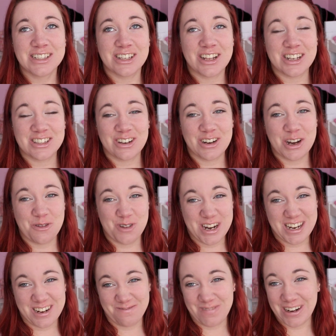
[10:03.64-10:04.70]
so that's only a
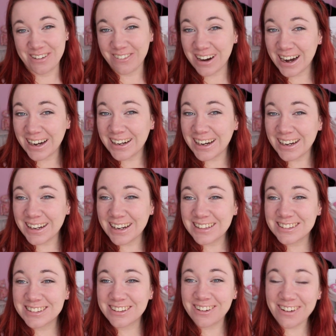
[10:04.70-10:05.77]
week and a bit away, and
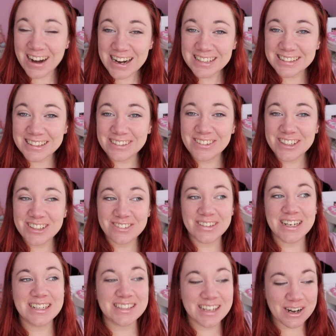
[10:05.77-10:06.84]
that's crazy, which
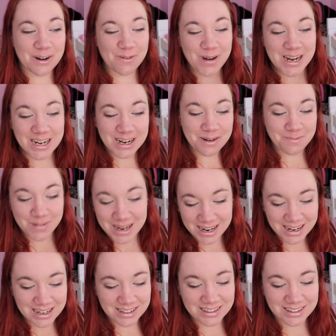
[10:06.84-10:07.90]
means in a week and a
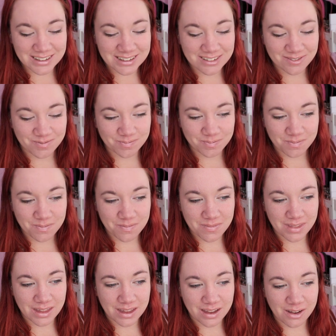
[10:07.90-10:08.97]
bit,
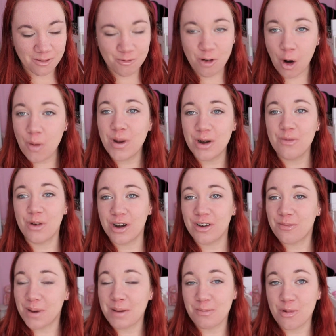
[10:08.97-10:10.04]
Roman would
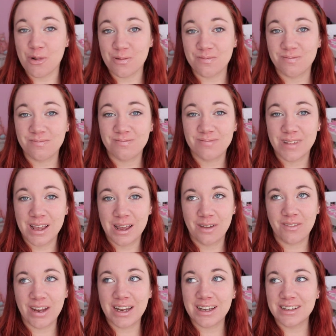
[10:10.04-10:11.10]
have been born,
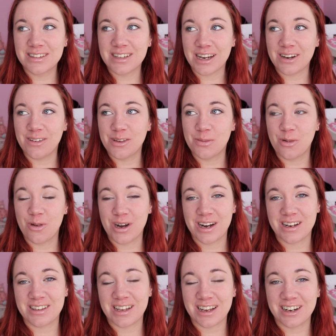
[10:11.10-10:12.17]
because he was born at
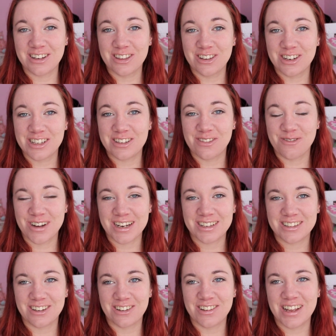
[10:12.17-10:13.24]
exactly 37
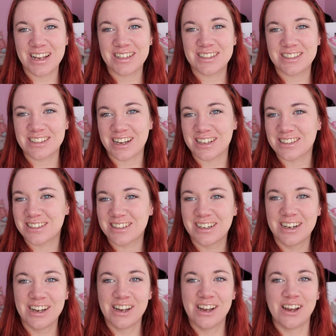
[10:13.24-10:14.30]
weeks. So that's just
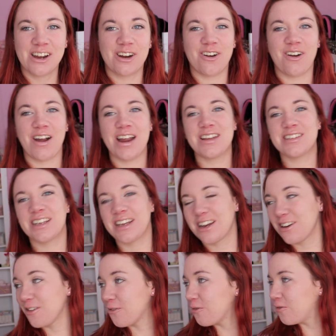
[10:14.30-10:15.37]
crazy
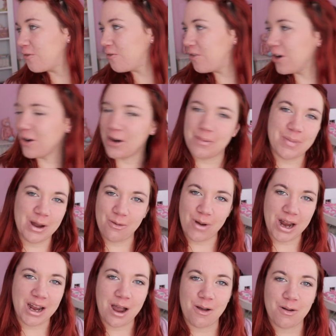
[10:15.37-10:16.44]
and a very big
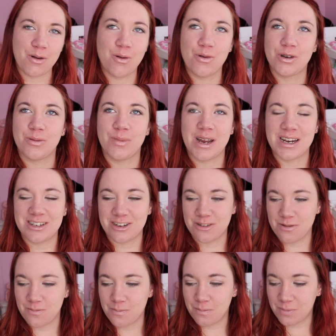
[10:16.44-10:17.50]
wake-up call to me
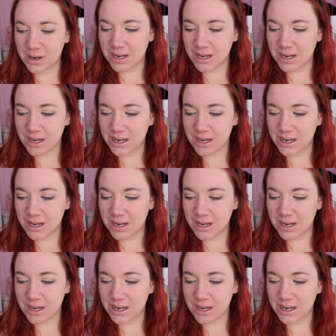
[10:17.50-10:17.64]
to